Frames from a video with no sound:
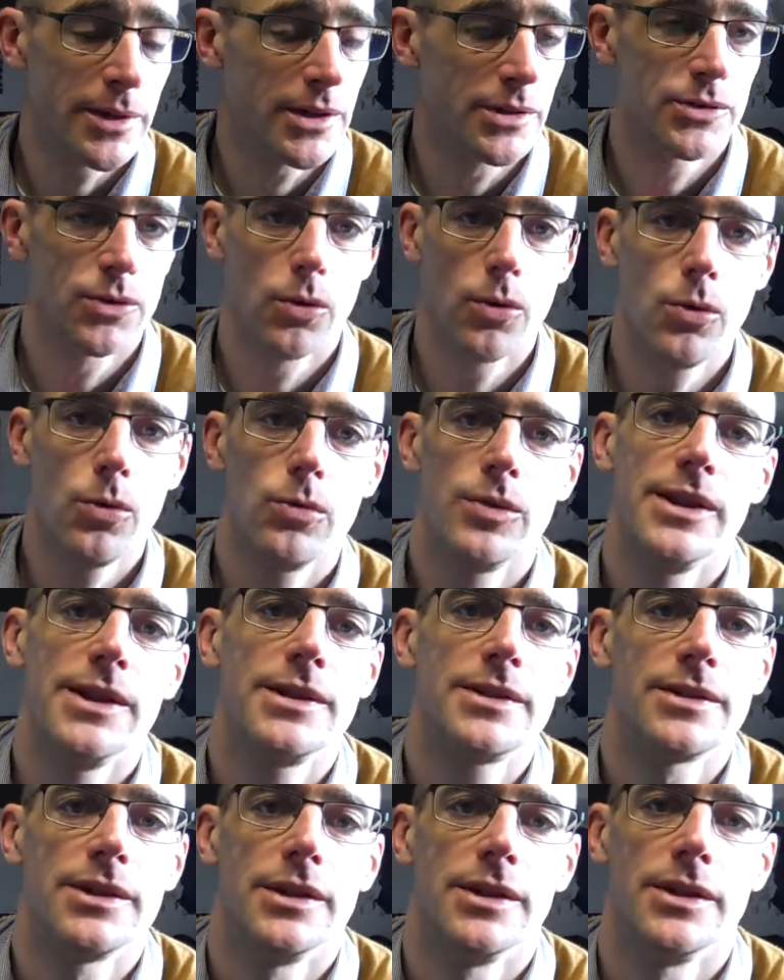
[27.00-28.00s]
because all
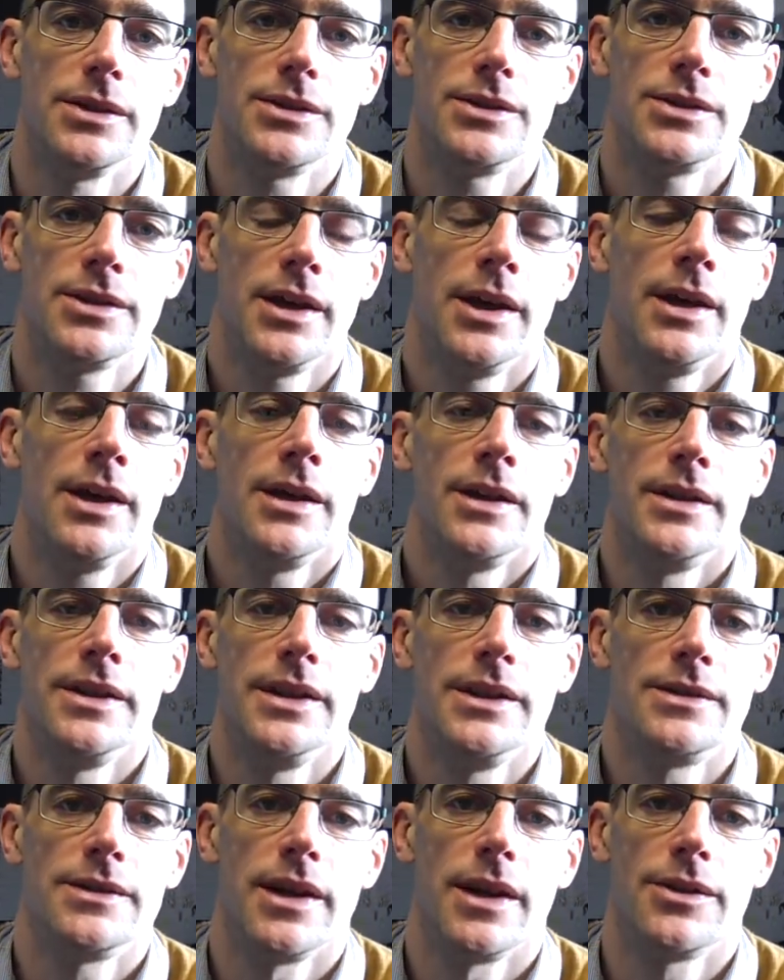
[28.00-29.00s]
research
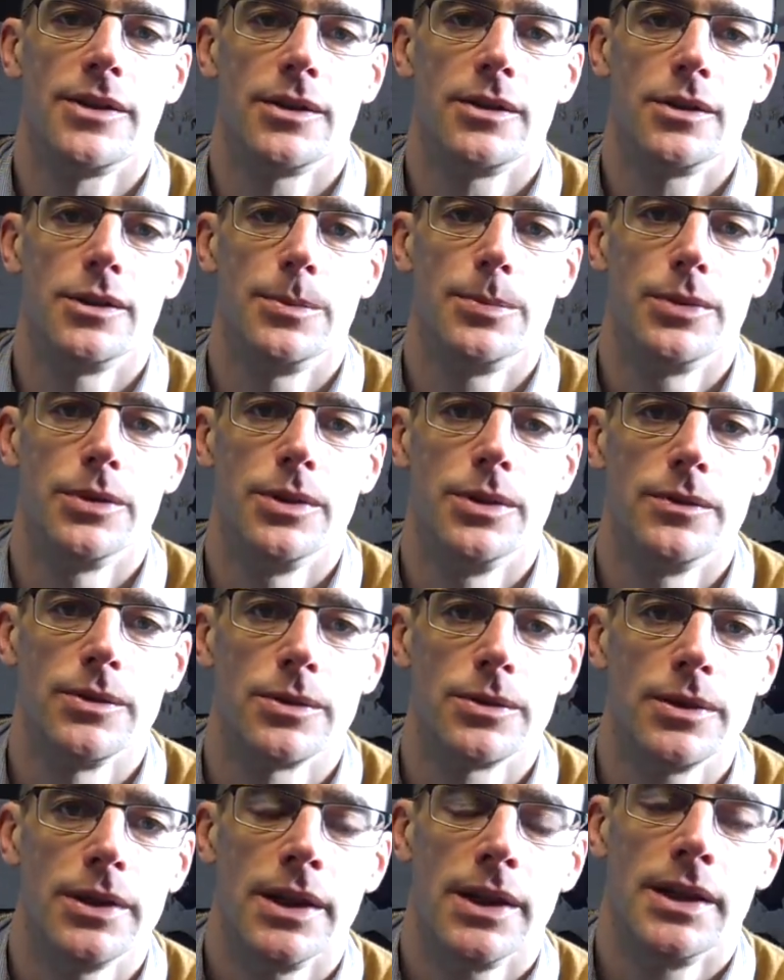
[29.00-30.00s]
needs ethical
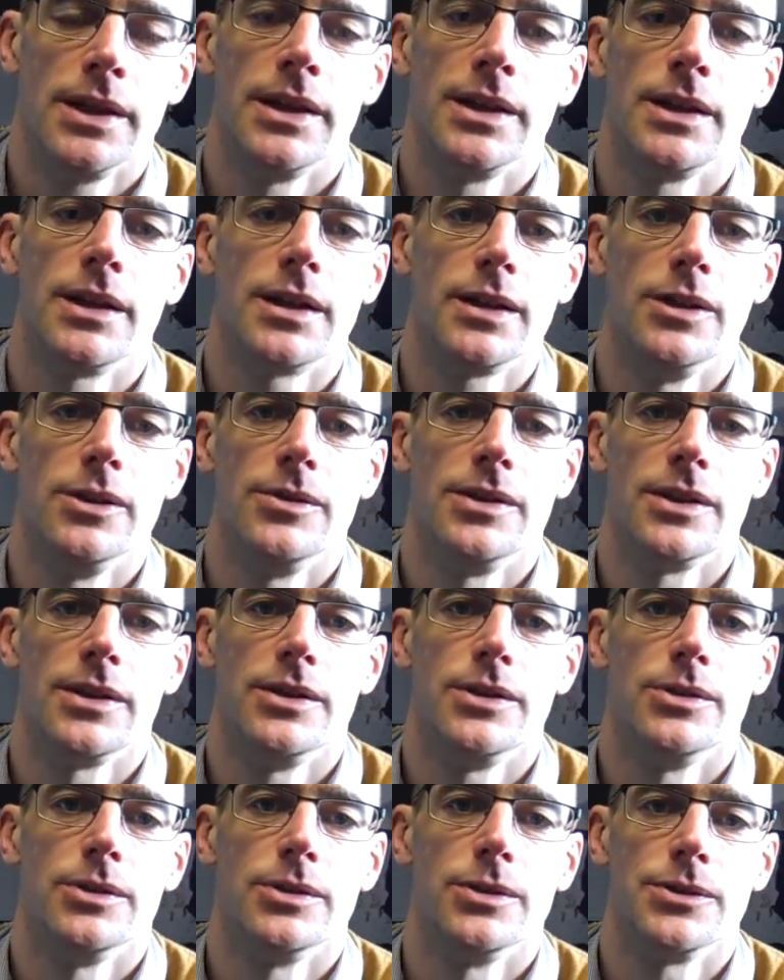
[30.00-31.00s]
approval, including
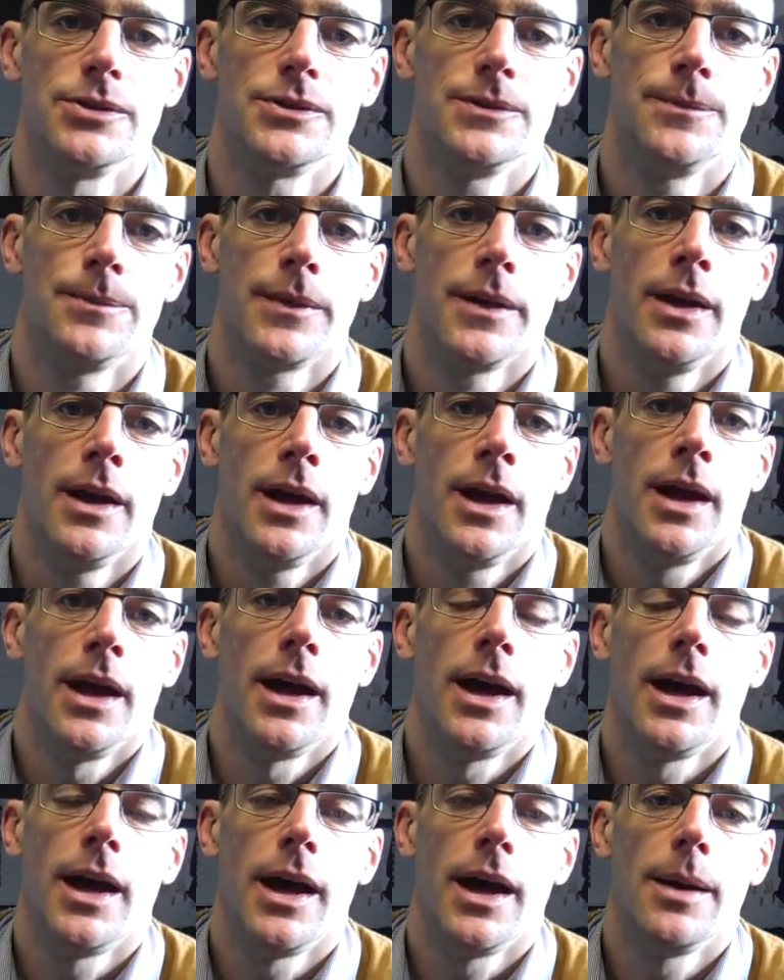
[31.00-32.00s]
yours.
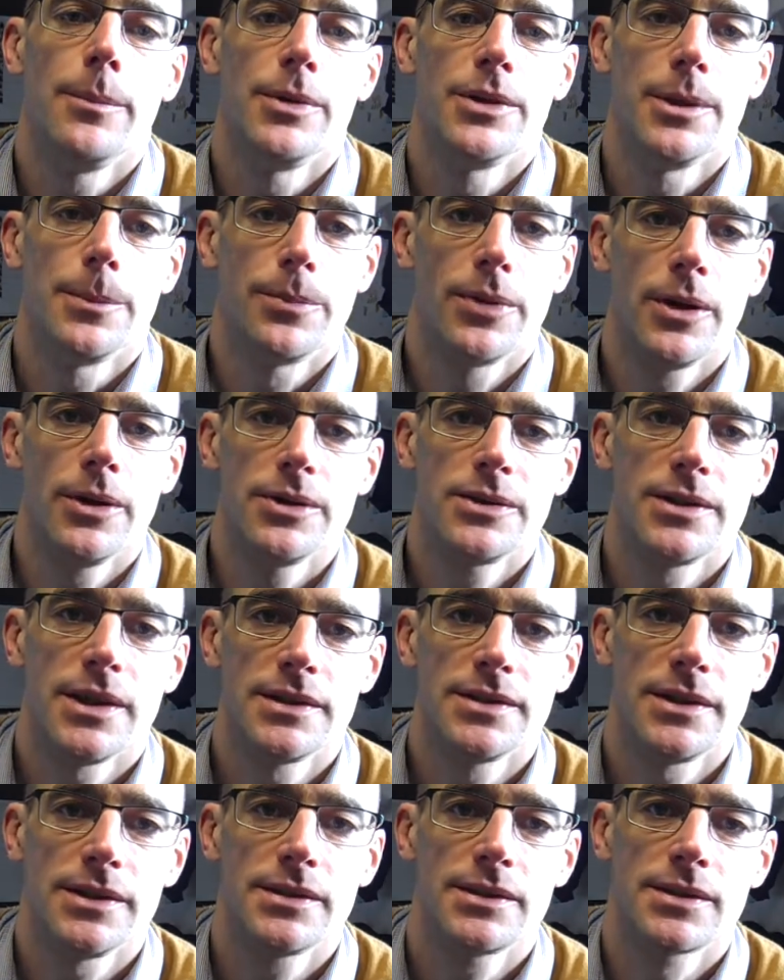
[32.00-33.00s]
But the
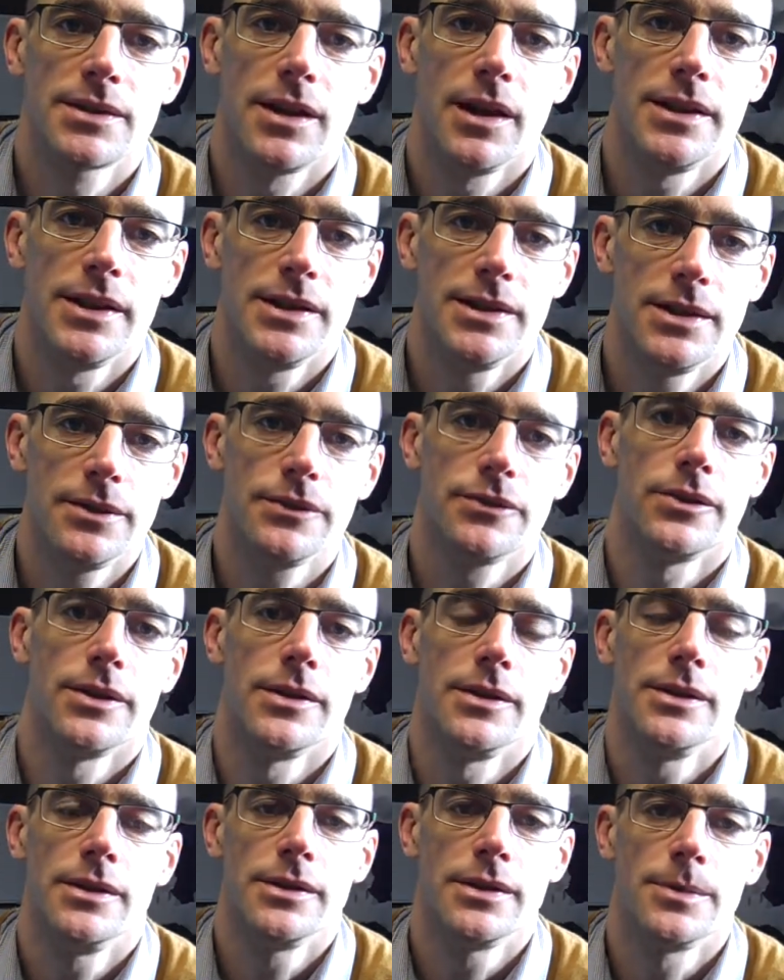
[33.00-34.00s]
process is slightly
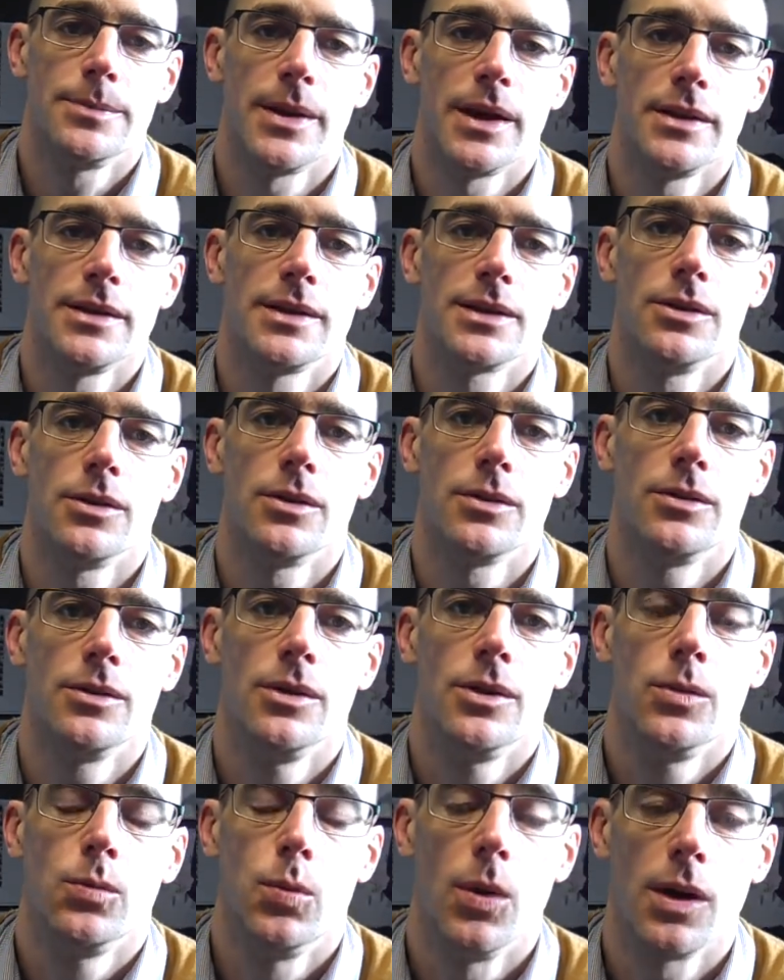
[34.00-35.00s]
different depending
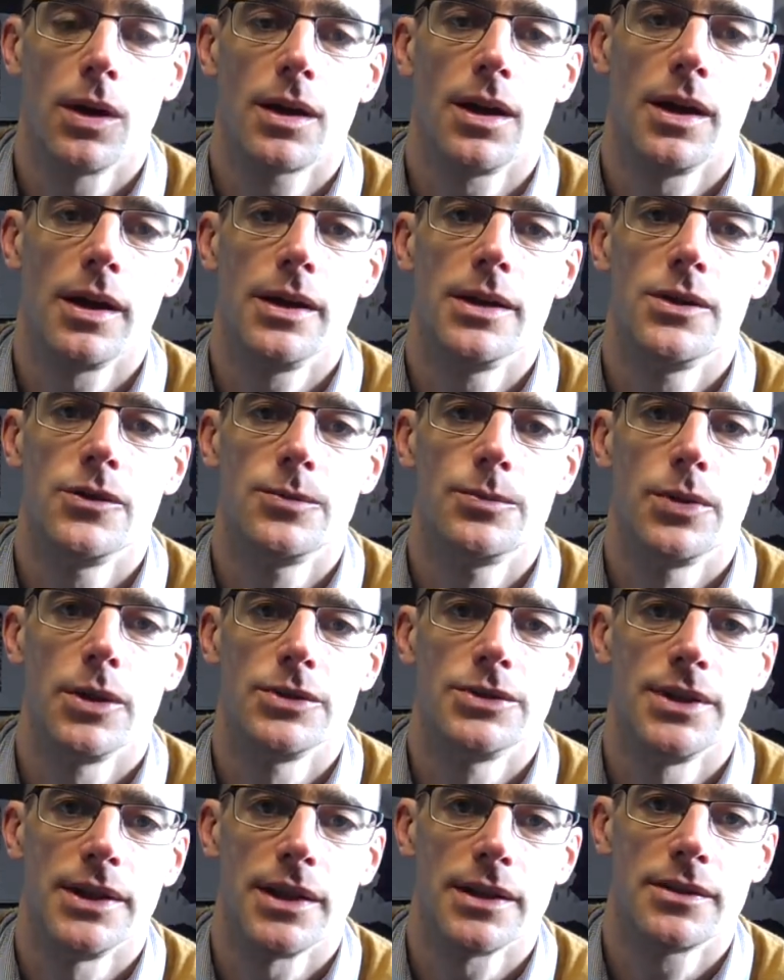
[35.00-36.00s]
on what kind of
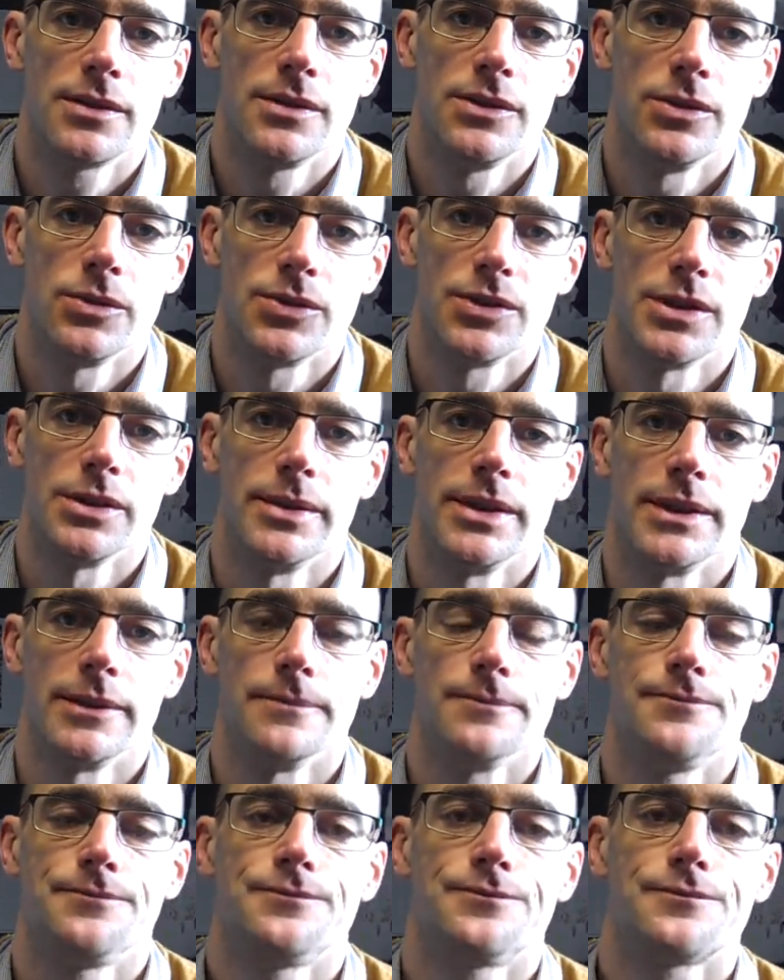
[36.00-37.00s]
project you're doing.